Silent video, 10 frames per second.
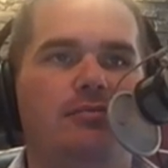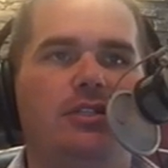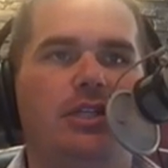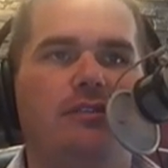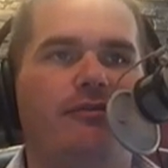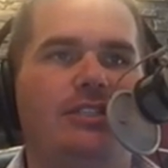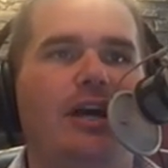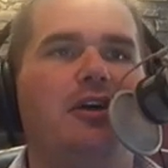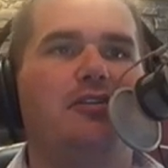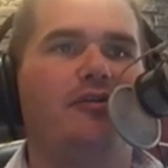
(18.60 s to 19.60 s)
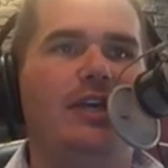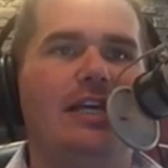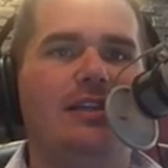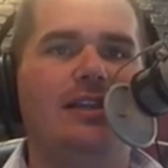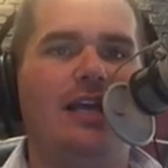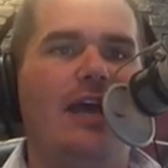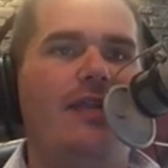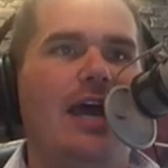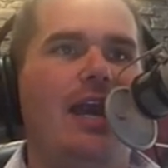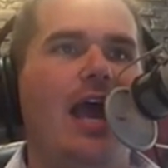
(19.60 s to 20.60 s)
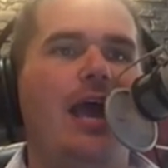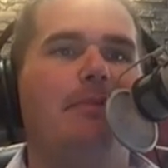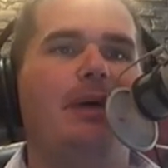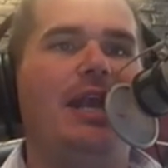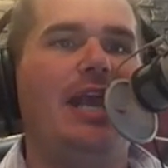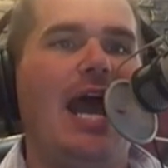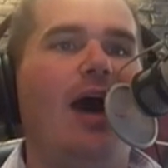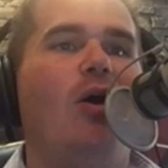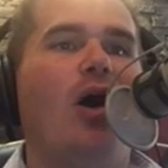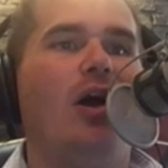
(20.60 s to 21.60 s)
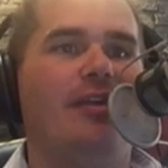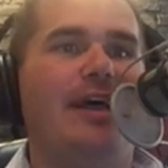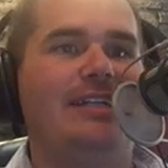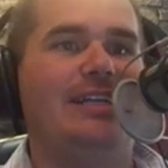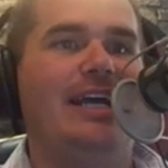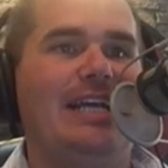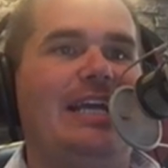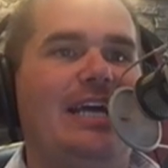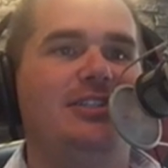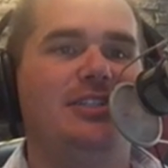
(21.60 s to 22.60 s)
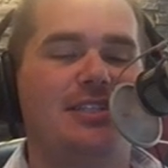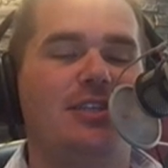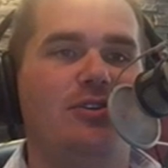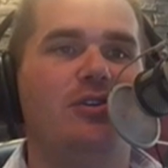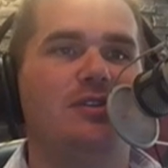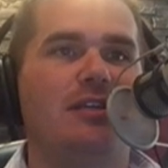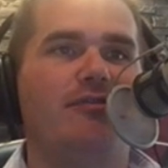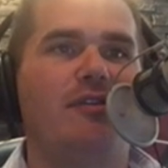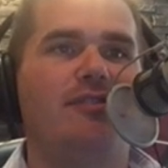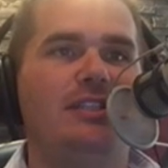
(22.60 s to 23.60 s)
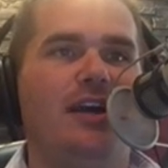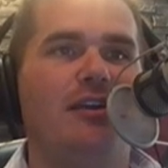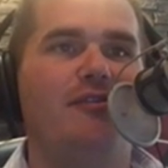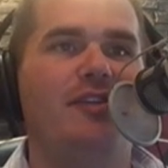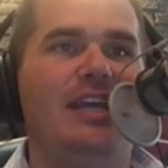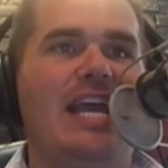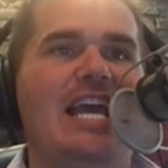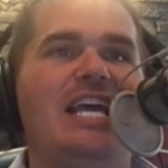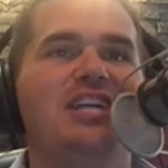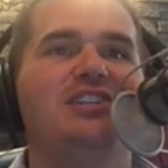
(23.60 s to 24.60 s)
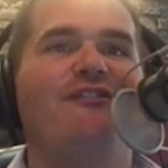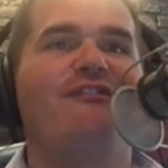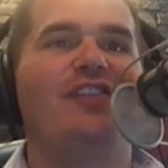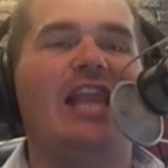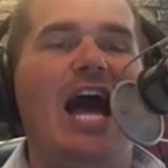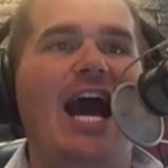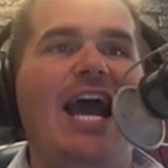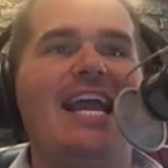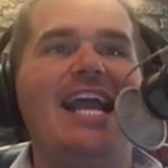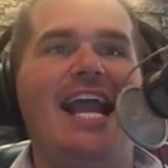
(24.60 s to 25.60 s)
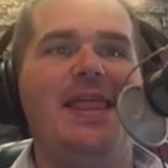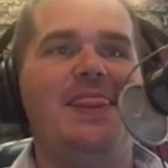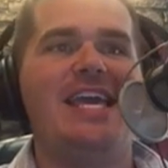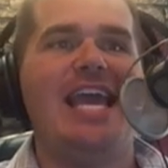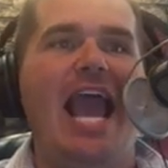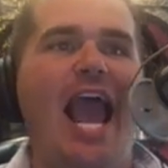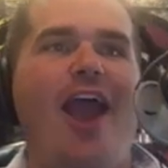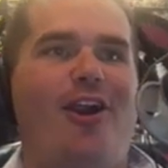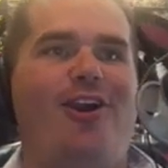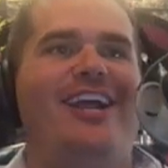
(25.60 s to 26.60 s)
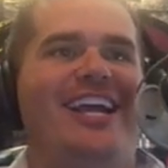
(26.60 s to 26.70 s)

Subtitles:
just photography and that, but now all that tech and gadgets that you're using for photography is flying in the air.